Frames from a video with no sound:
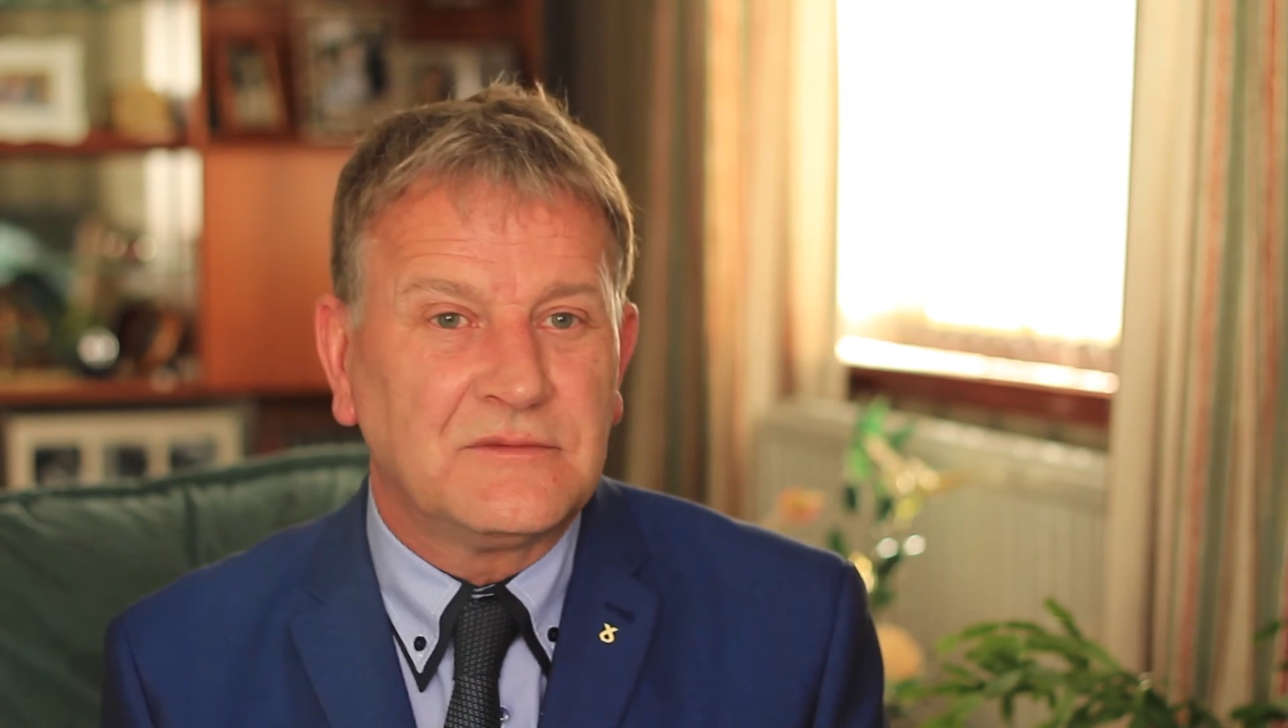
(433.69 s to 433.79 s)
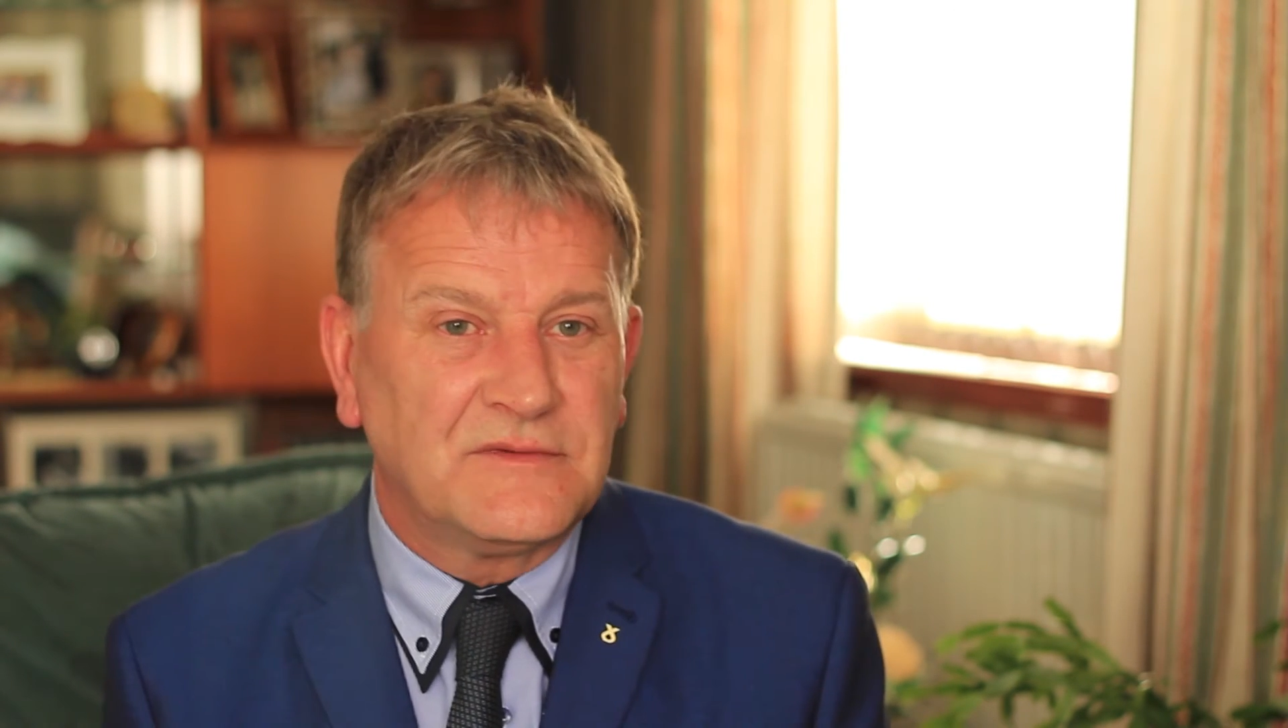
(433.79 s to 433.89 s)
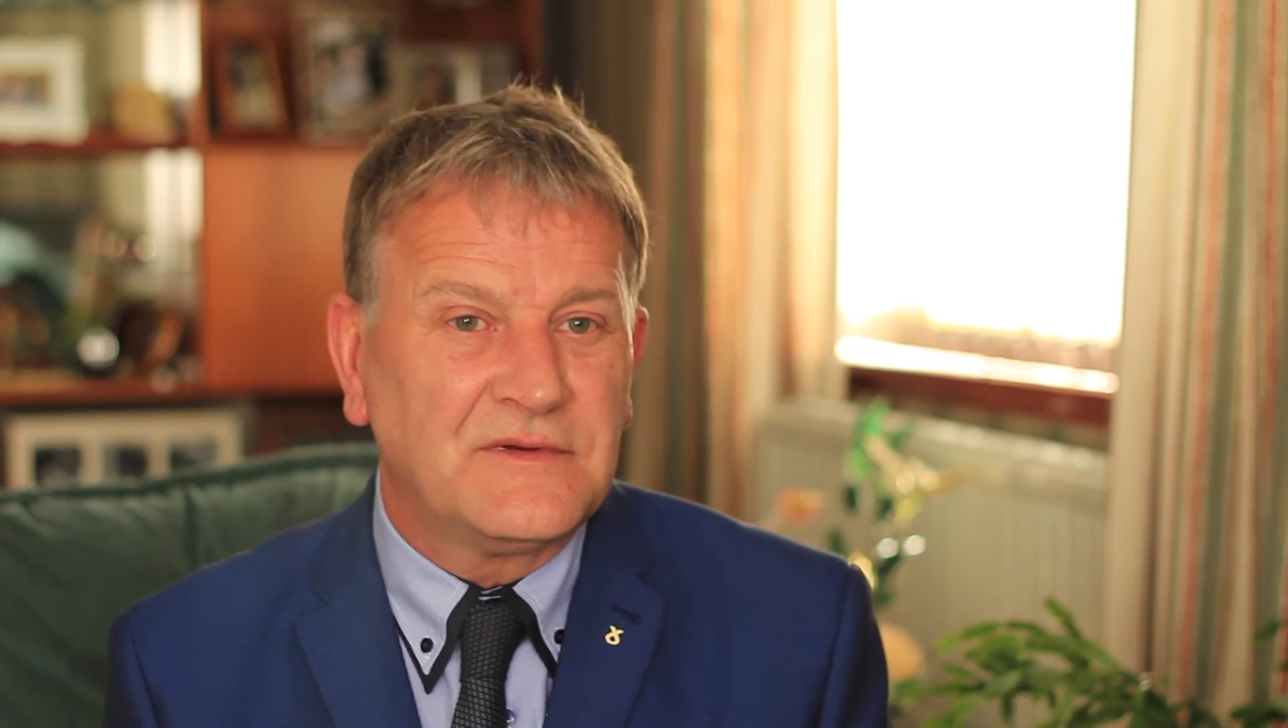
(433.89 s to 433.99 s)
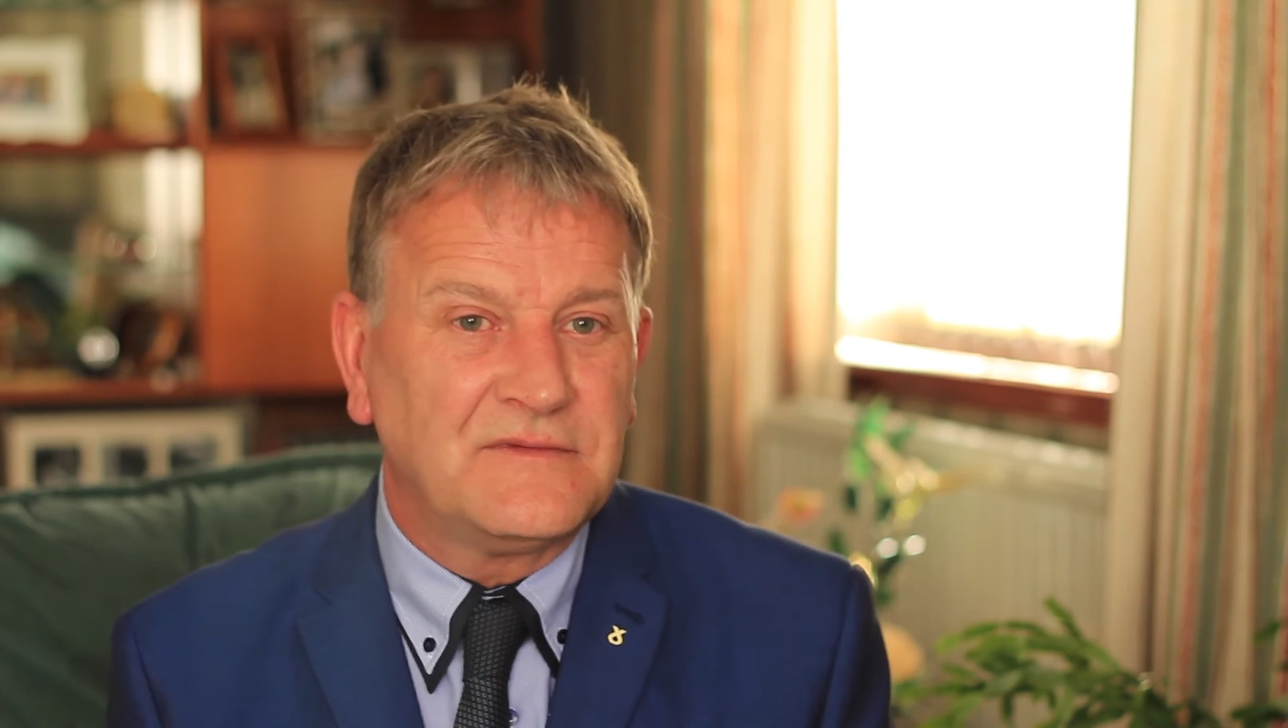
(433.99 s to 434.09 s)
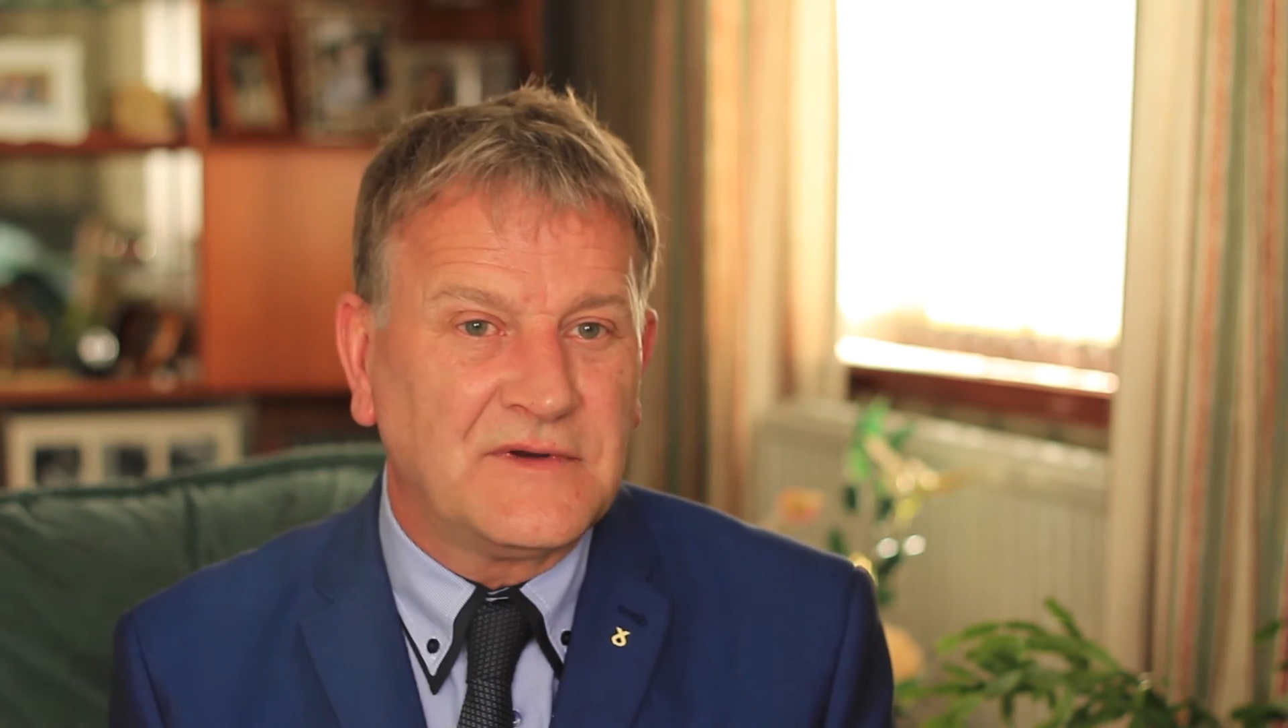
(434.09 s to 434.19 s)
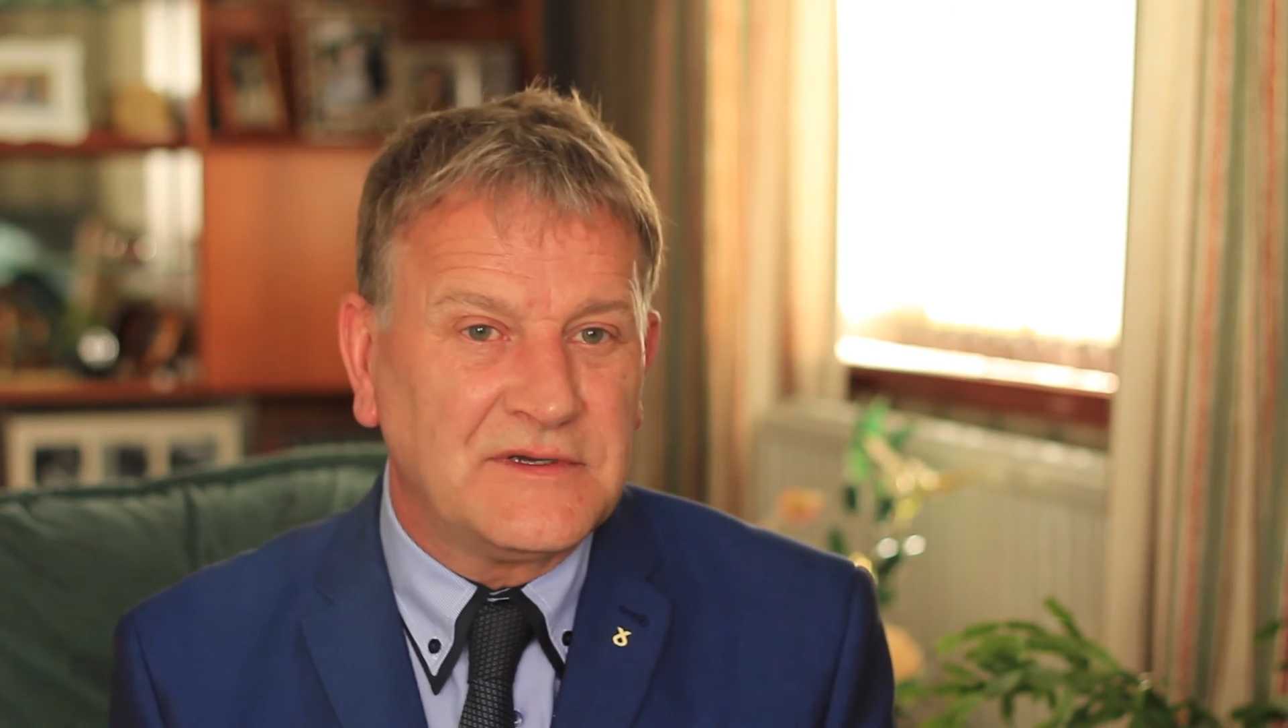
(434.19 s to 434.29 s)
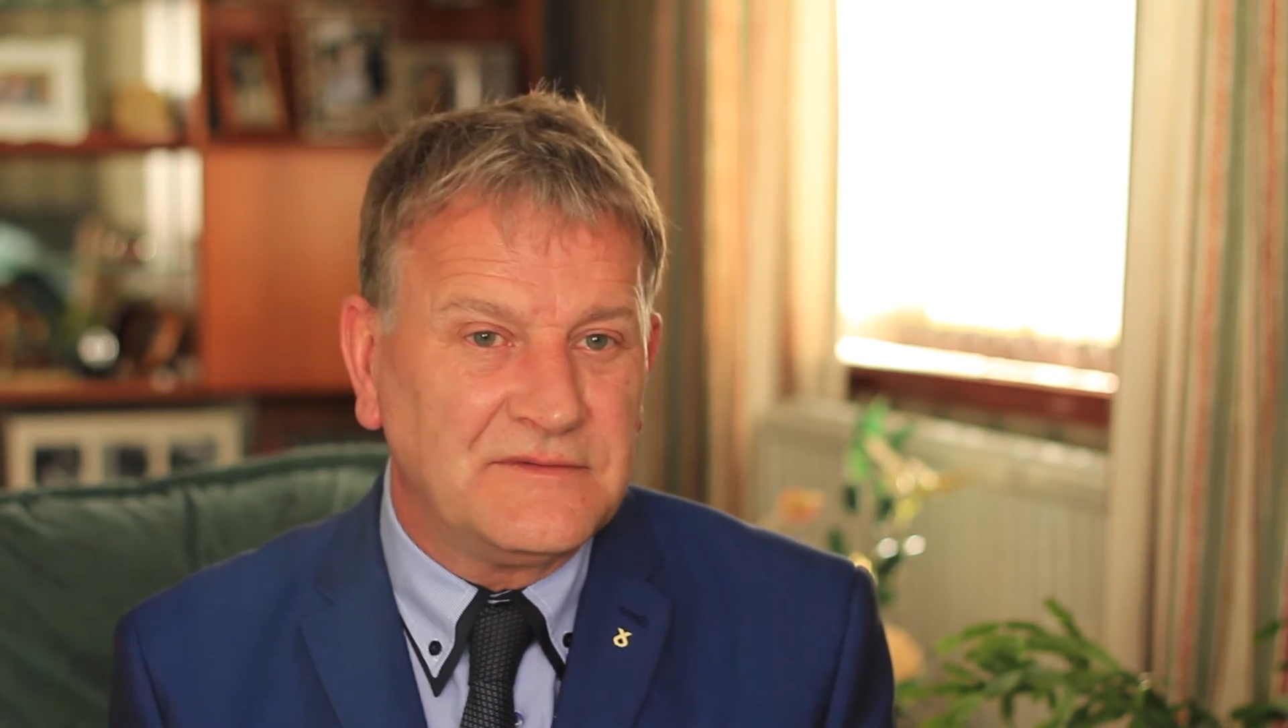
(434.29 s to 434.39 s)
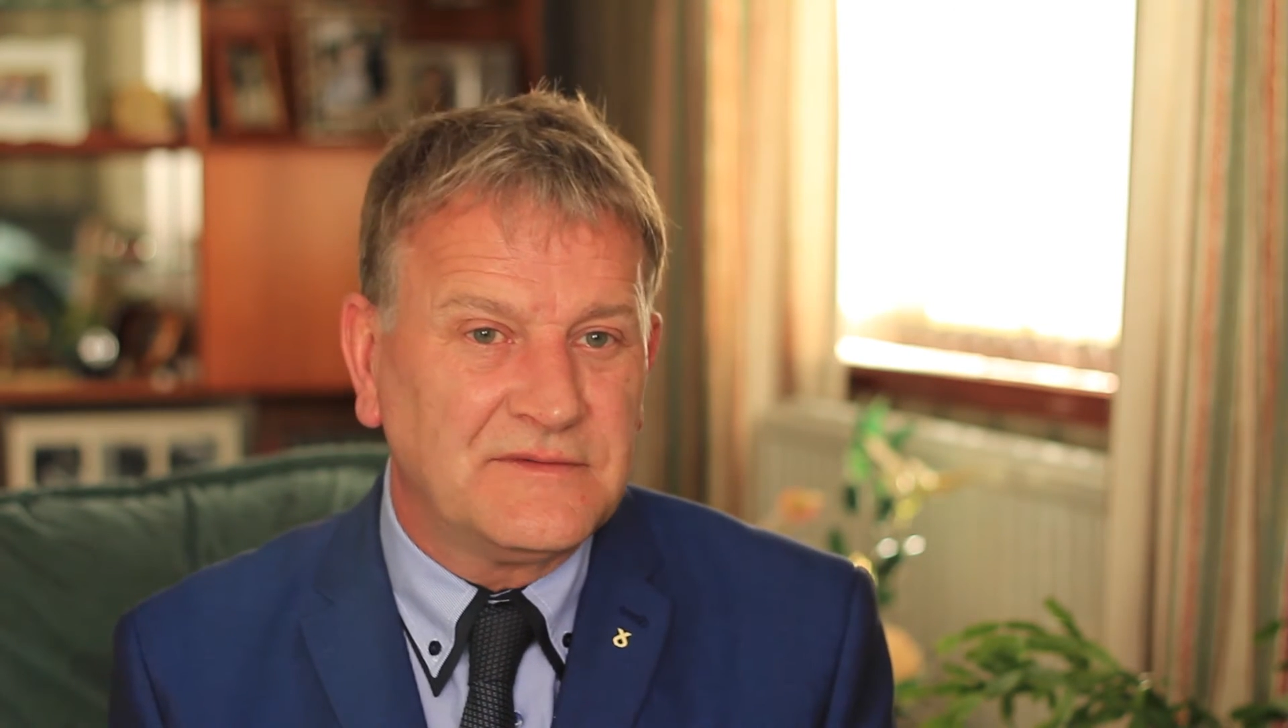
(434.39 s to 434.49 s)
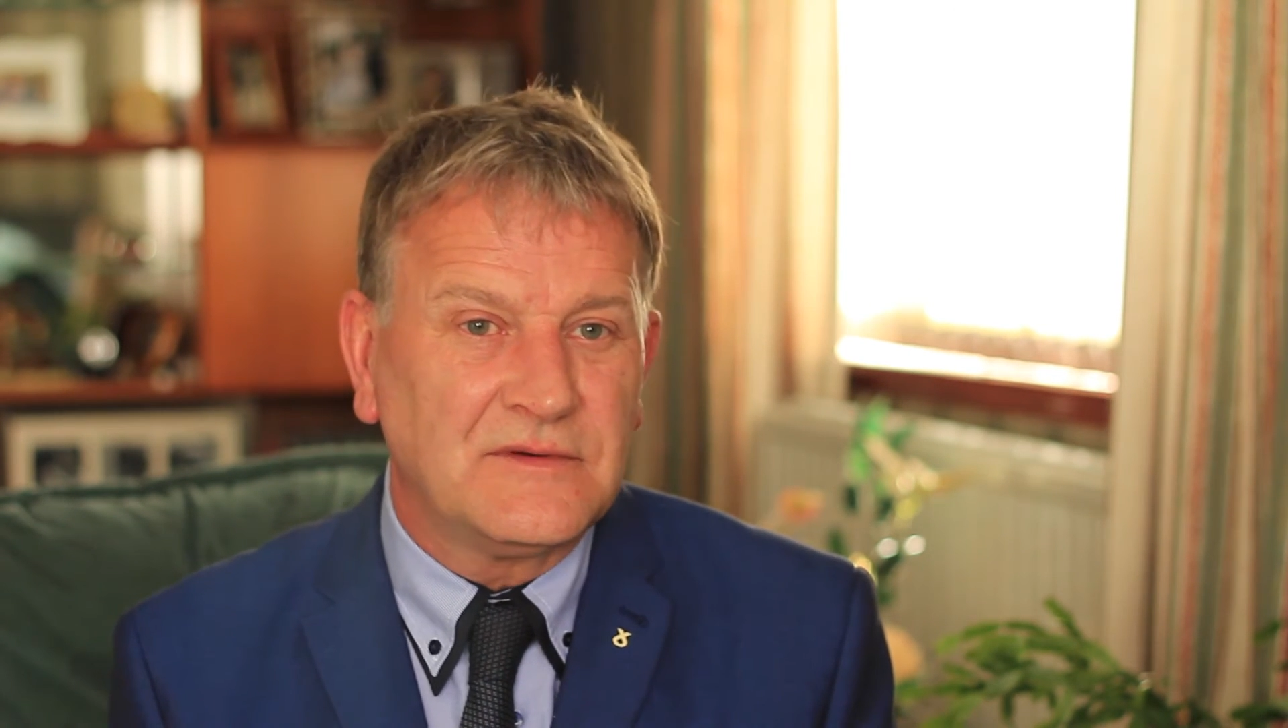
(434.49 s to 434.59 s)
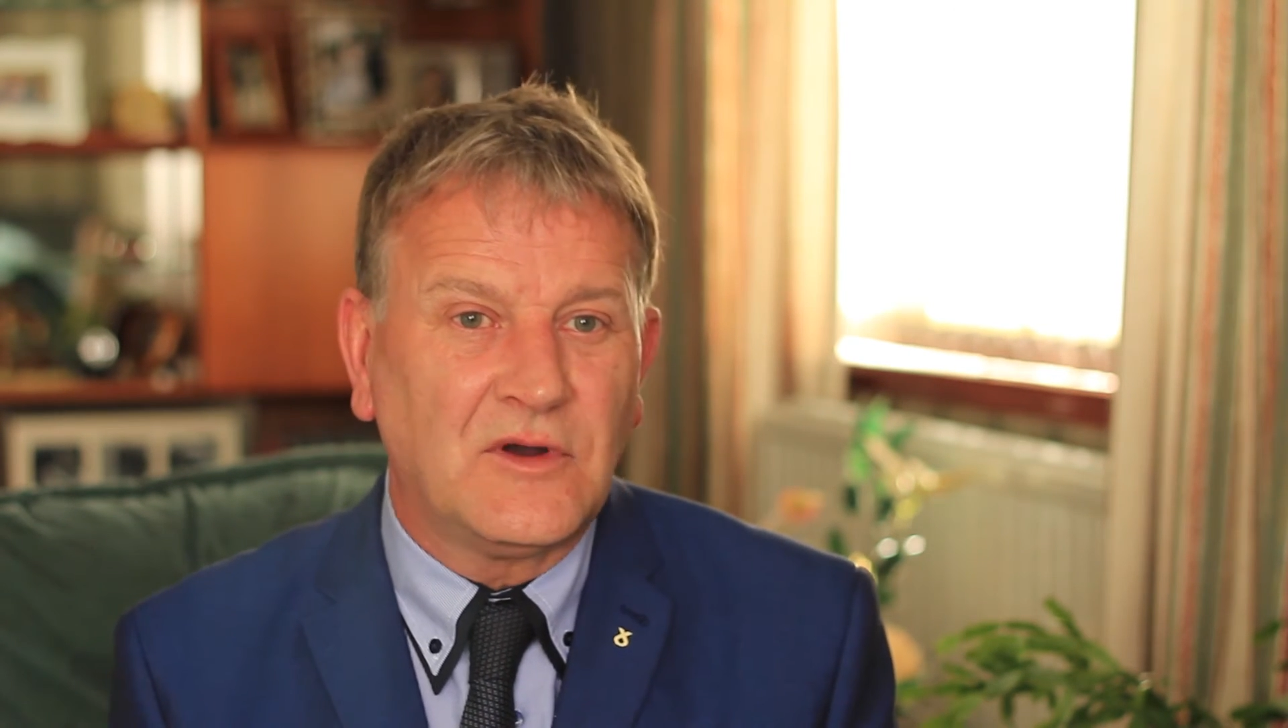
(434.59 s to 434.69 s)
within Fife